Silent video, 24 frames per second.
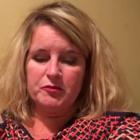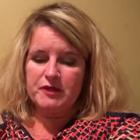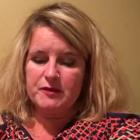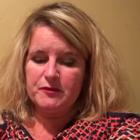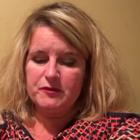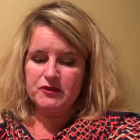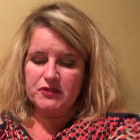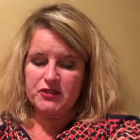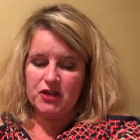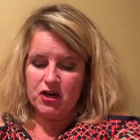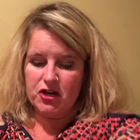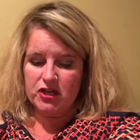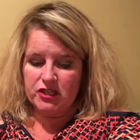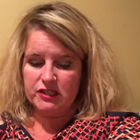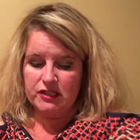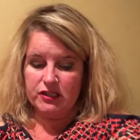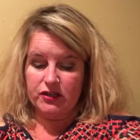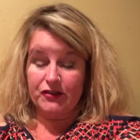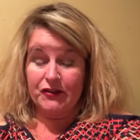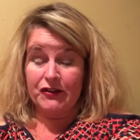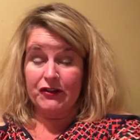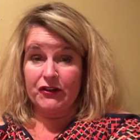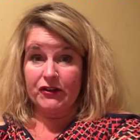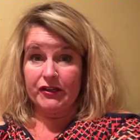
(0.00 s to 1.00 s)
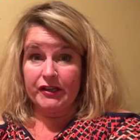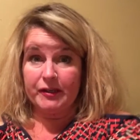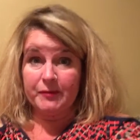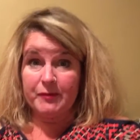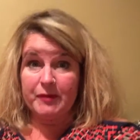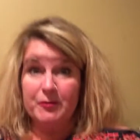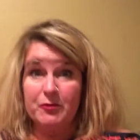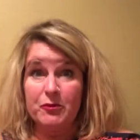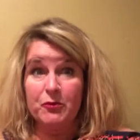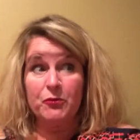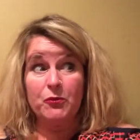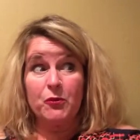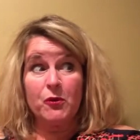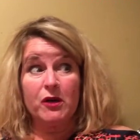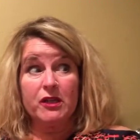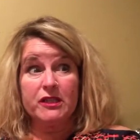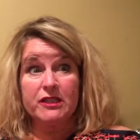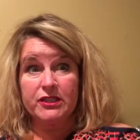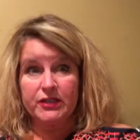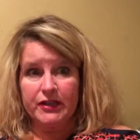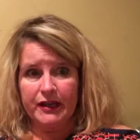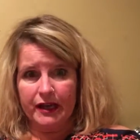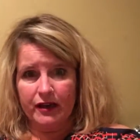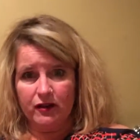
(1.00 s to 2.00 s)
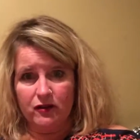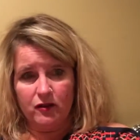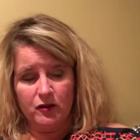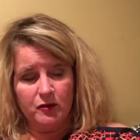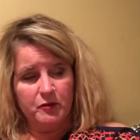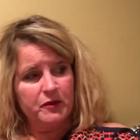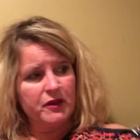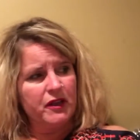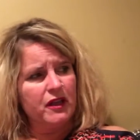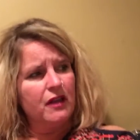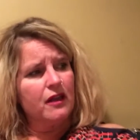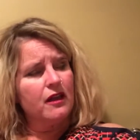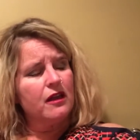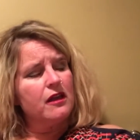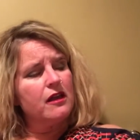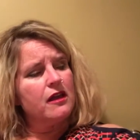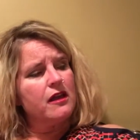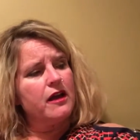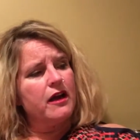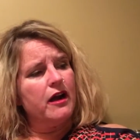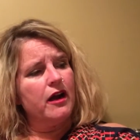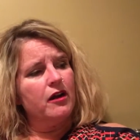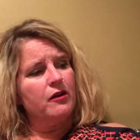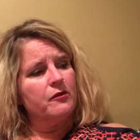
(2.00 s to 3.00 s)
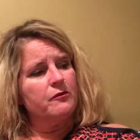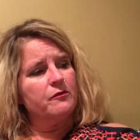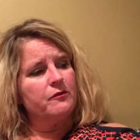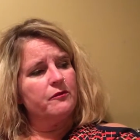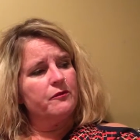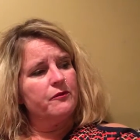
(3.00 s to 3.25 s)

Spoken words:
People's hearts are good. People want to help. I